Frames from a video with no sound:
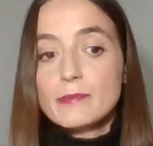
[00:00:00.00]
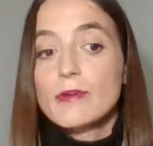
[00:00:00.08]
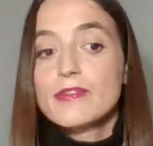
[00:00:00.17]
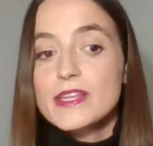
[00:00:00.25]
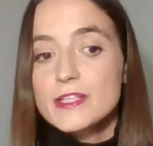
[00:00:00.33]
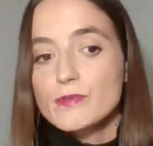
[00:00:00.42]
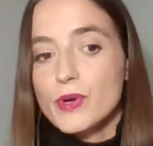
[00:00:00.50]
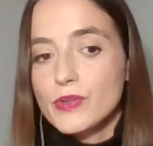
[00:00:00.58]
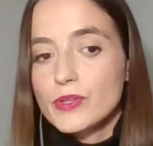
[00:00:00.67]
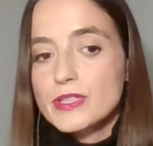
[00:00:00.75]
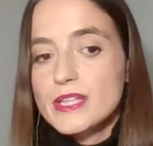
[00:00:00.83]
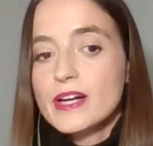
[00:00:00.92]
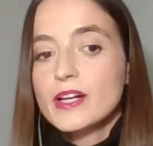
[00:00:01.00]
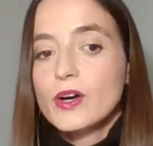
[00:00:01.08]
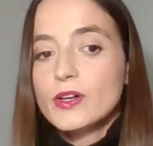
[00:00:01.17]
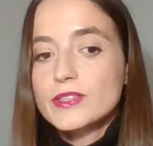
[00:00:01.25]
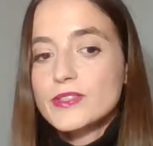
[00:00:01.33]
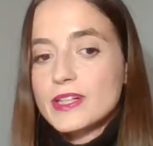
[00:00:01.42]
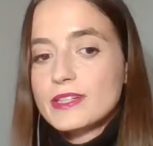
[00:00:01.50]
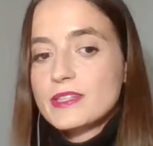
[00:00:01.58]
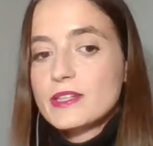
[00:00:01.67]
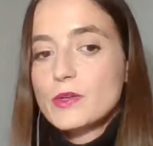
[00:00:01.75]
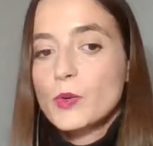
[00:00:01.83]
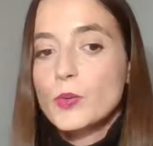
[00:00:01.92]
Some of these products are
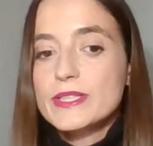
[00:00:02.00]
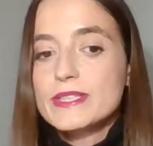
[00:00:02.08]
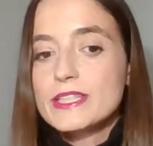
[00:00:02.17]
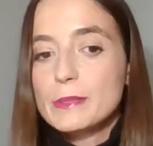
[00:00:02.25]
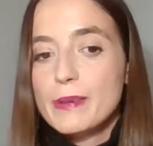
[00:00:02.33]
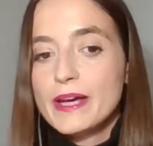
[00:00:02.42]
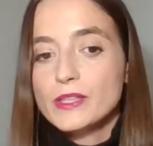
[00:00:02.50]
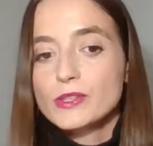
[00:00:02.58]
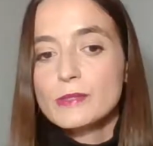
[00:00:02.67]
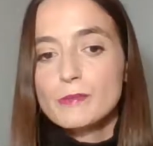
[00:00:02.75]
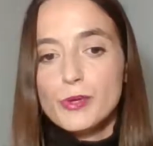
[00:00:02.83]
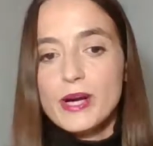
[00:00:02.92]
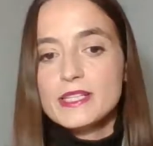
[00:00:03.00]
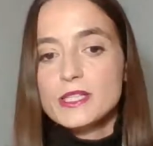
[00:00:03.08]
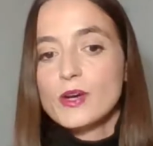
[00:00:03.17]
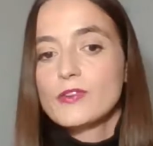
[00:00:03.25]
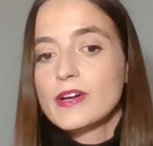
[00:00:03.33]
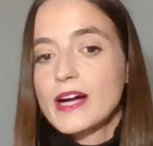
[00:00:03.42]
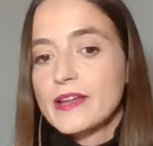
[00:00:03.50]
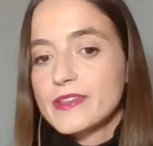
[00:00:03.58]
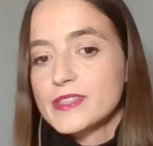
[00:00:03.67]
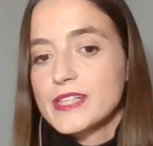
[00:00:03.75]
contracts, which depend on the price of an